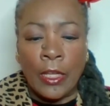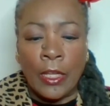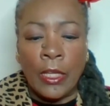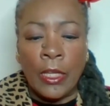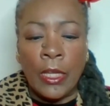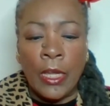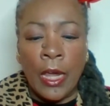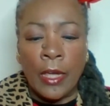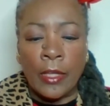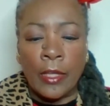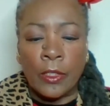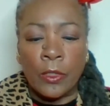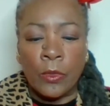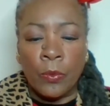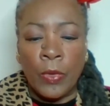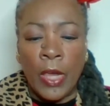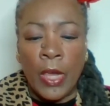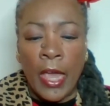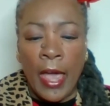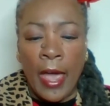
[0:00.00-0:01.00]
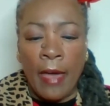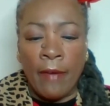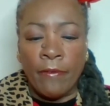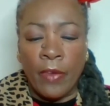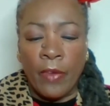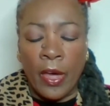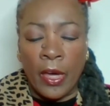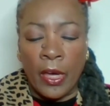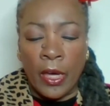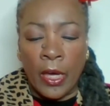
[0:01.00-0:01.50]
yes, we have
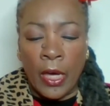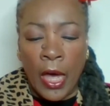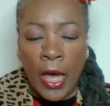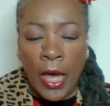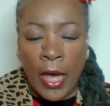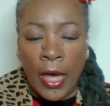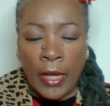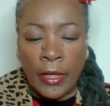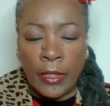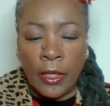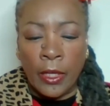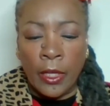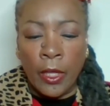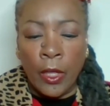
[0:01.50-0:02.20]
a God